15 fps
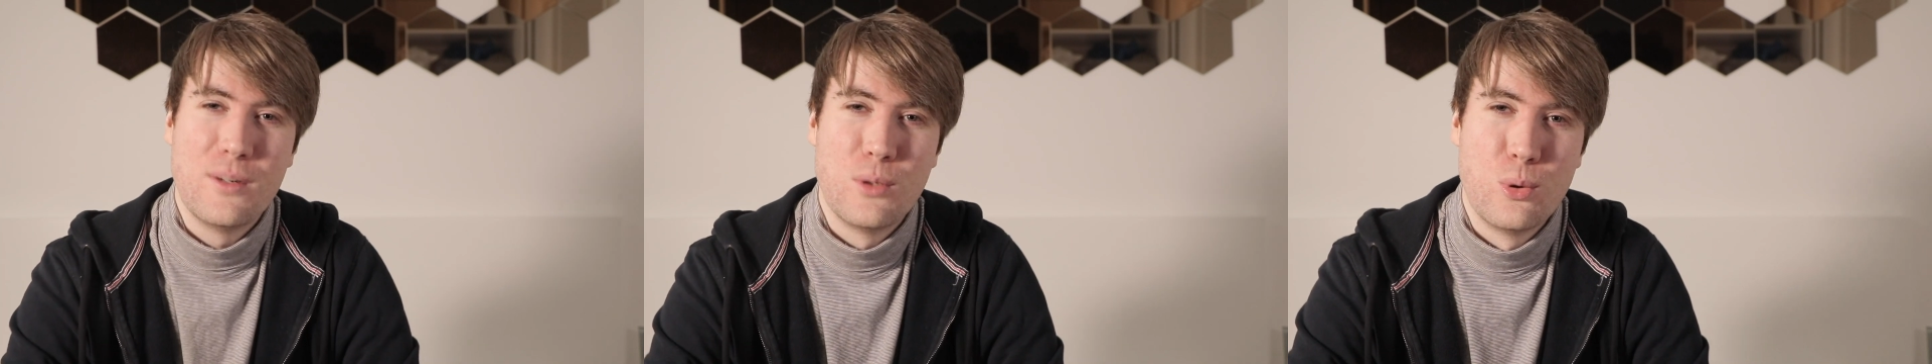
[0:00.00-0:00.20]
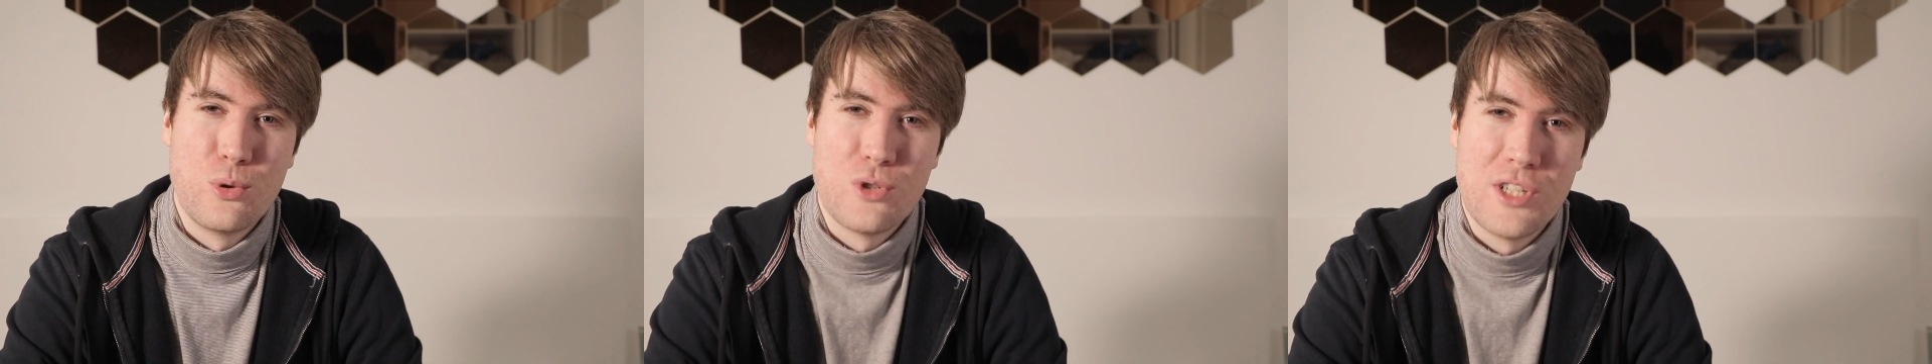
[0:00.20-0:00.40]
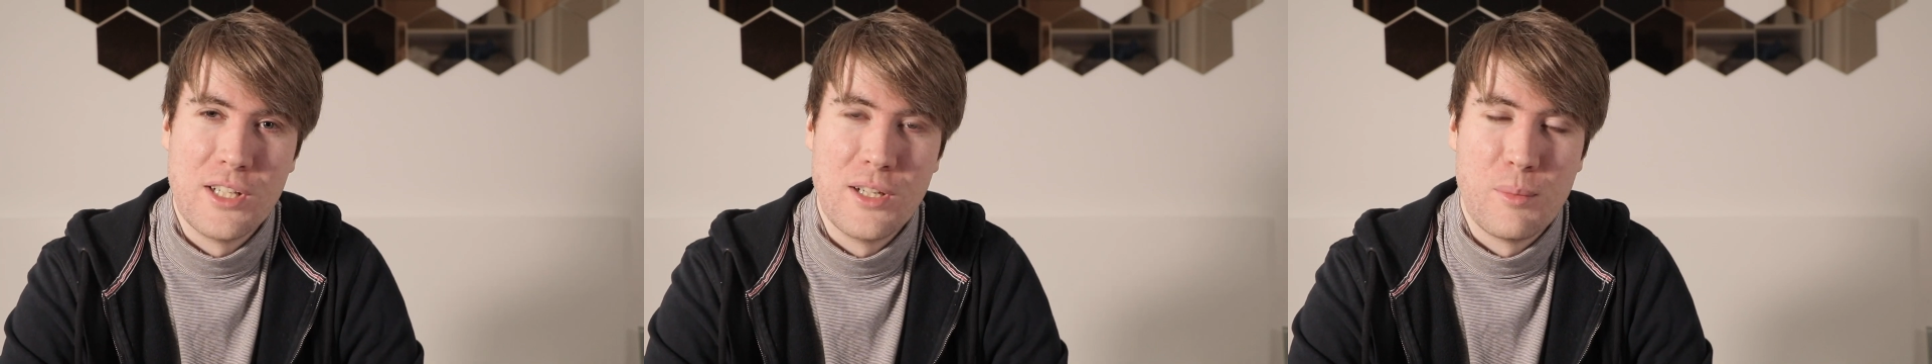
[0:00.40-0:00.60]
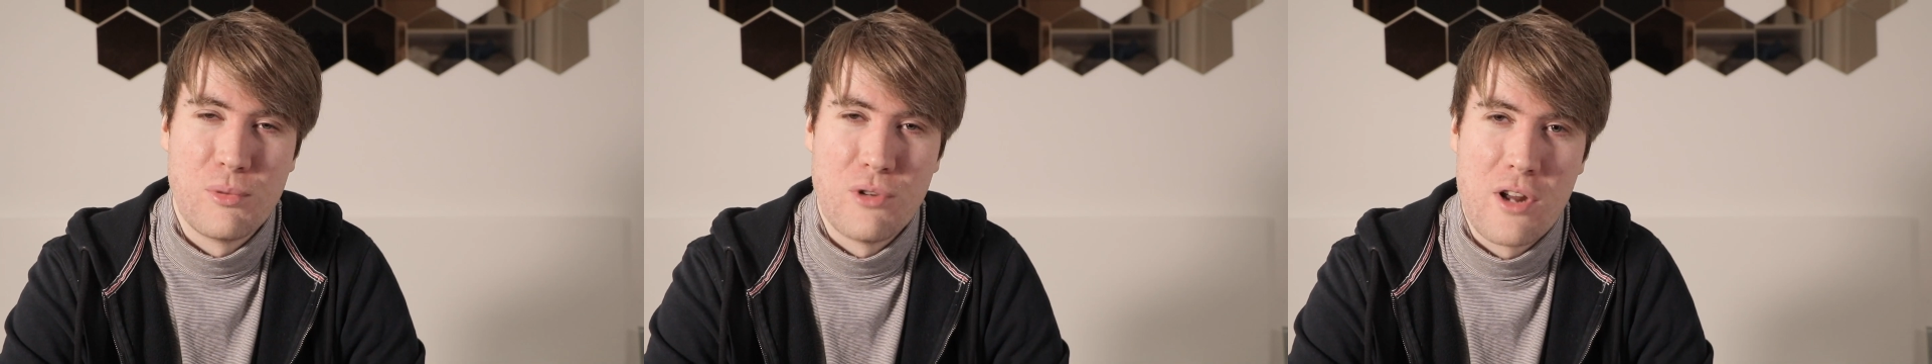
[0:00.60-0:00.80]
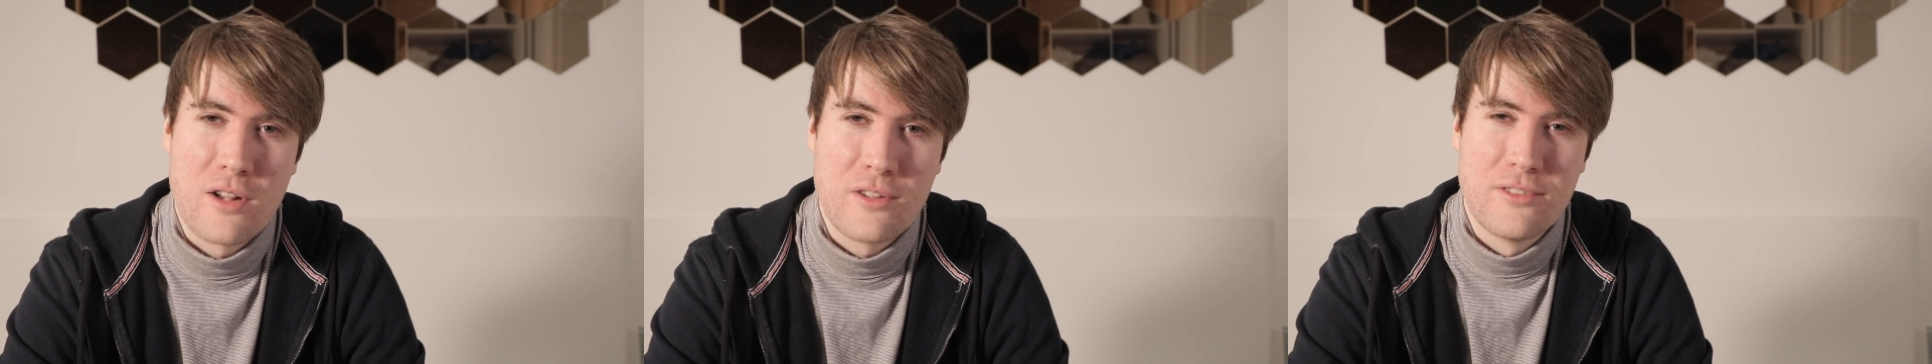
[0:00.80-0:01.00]
launching
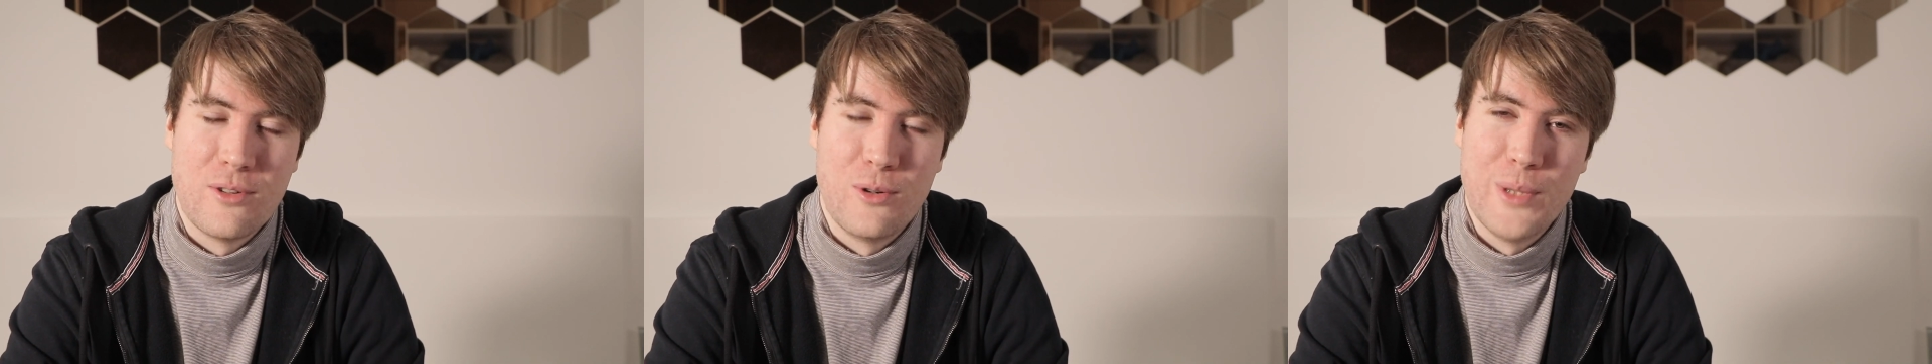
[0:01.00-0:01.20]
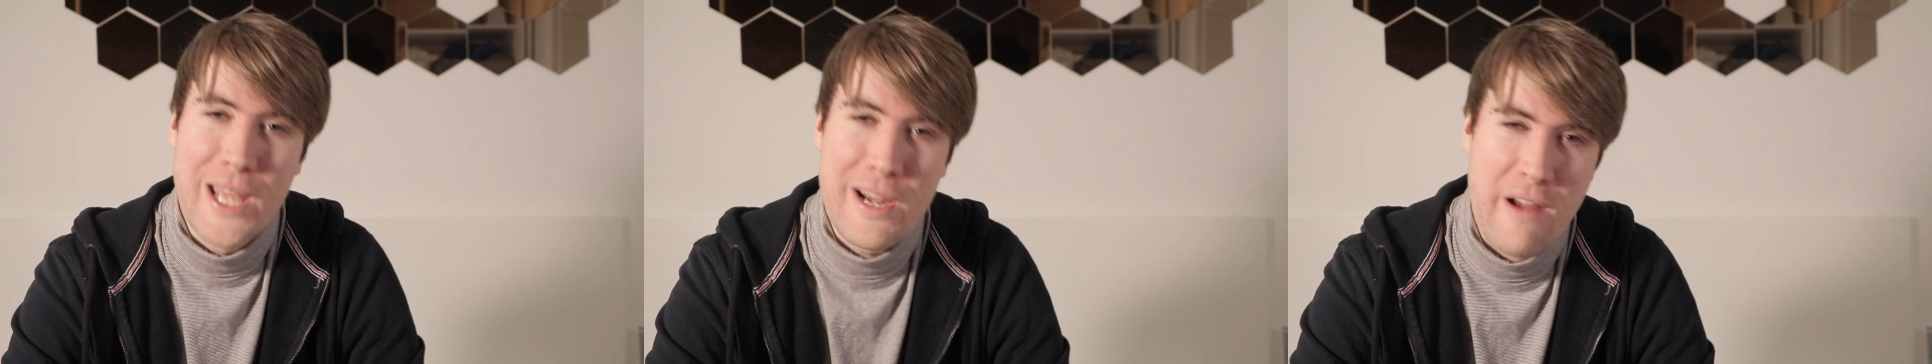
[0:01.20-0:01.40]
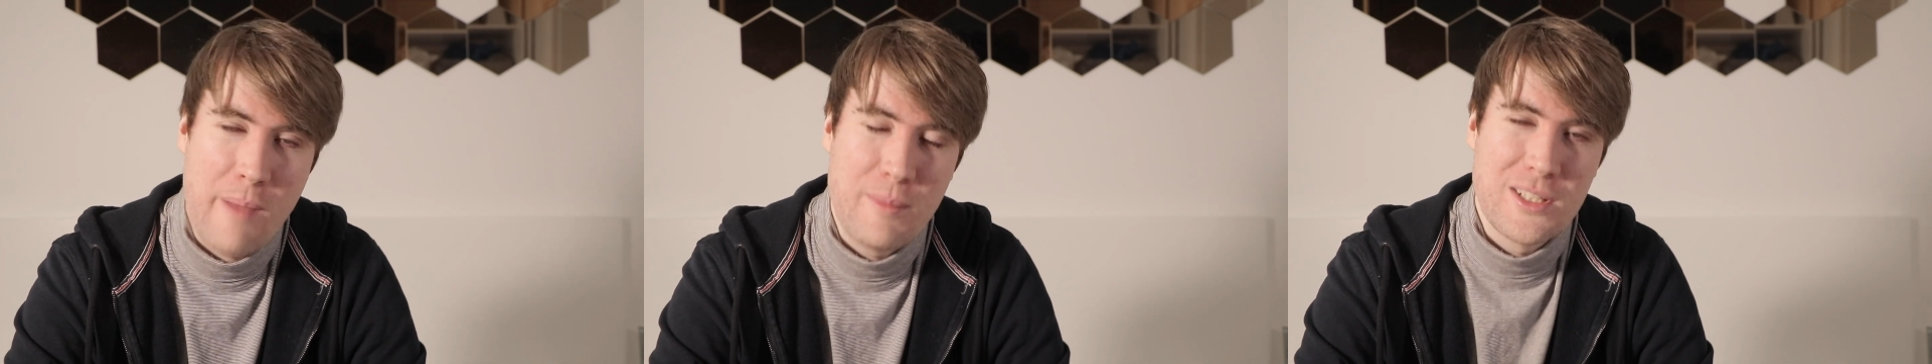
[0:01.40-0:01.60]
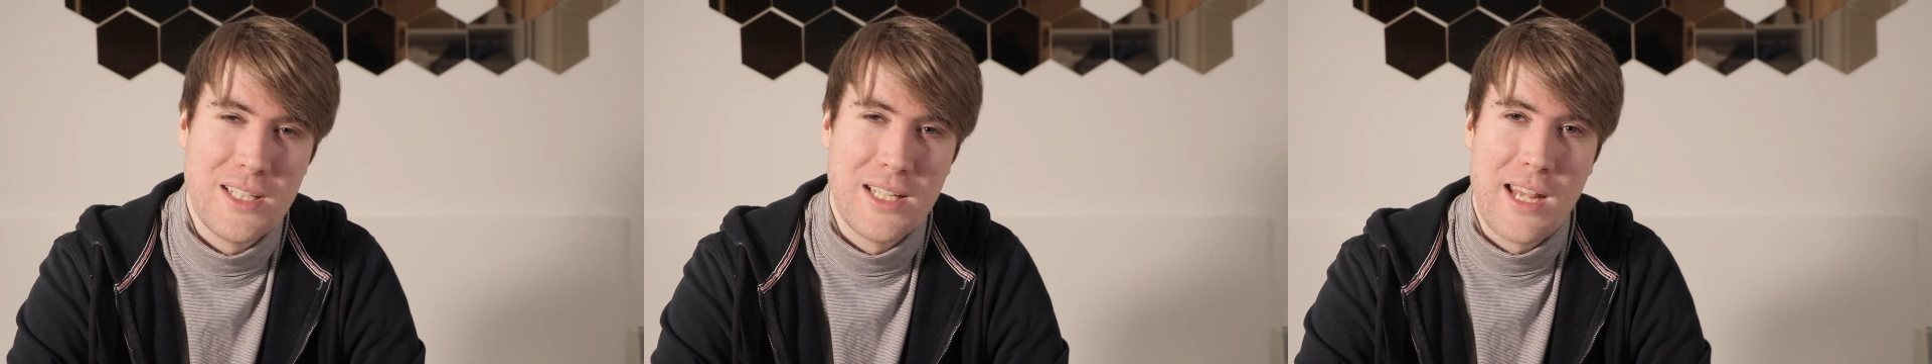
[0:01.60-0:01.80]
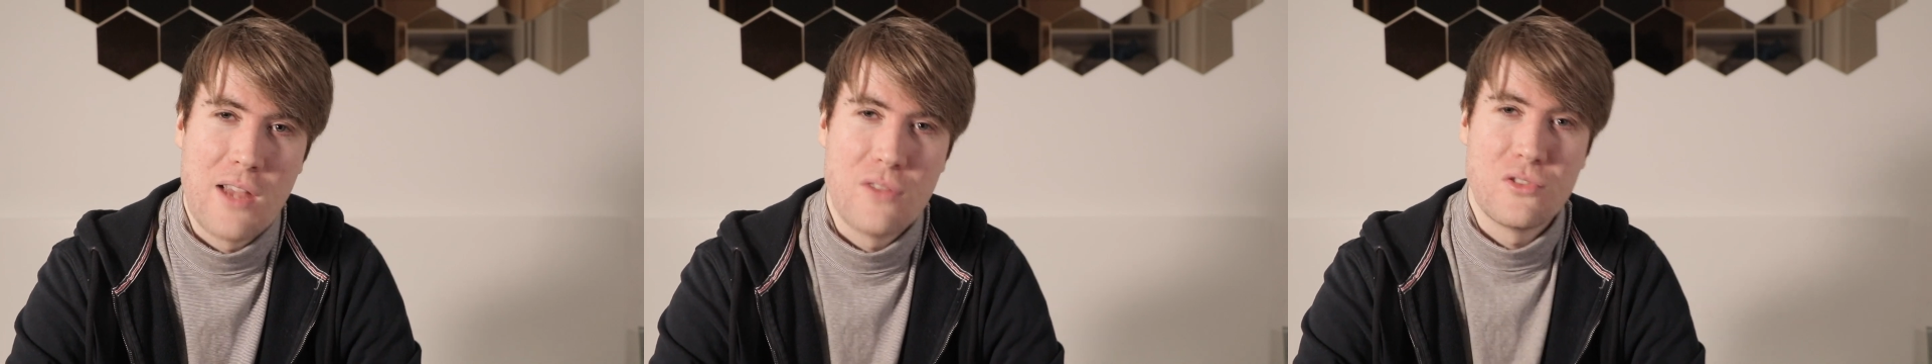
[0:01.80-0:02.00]
products on their Amazon
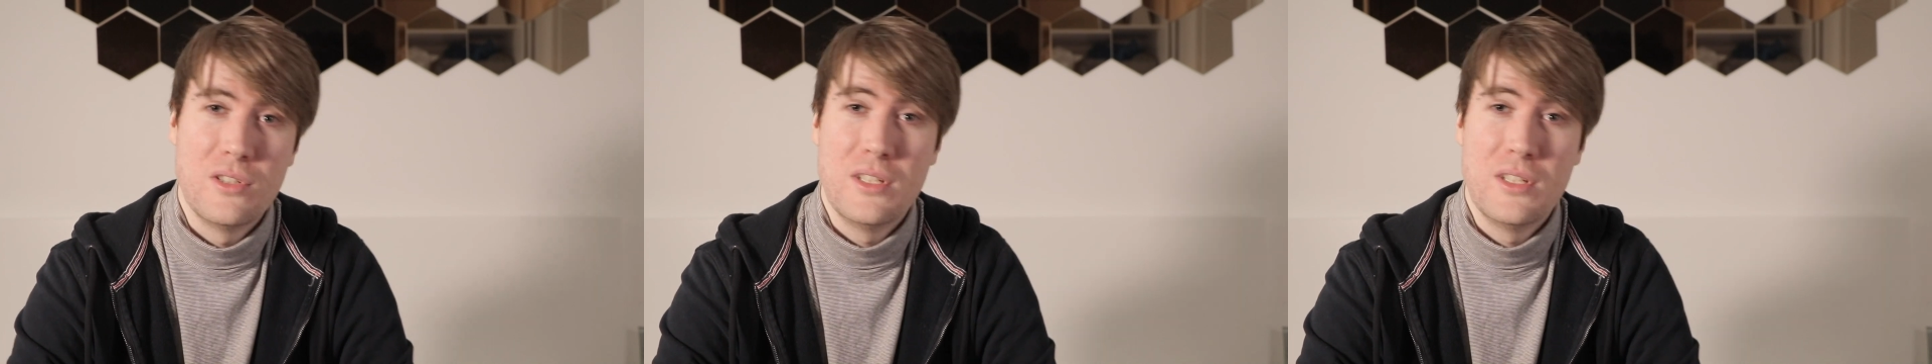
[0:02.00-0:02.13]
accounts.